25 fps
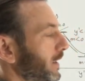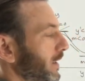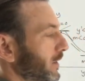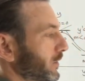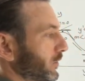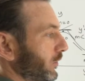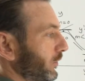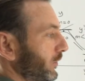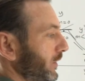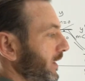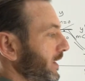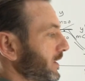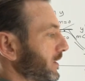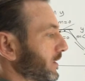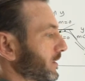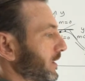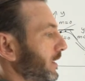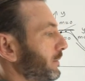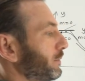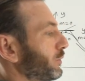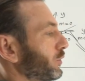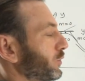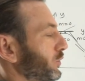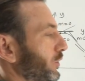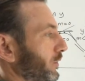So these
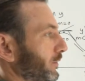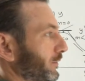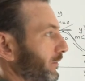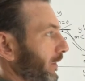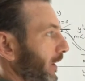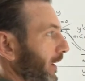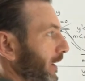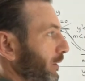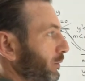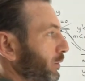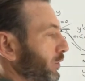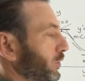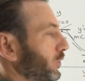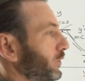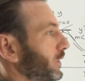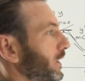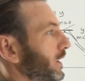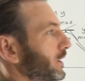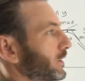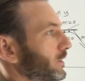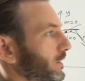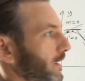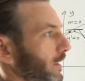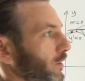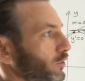examples are fine, we don't
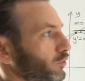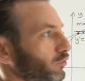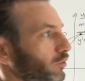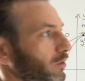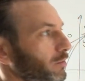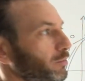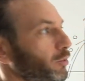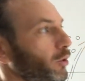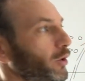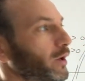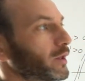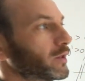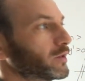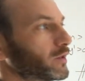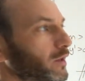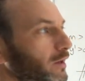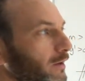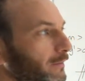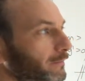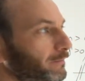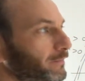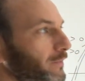need stationary points.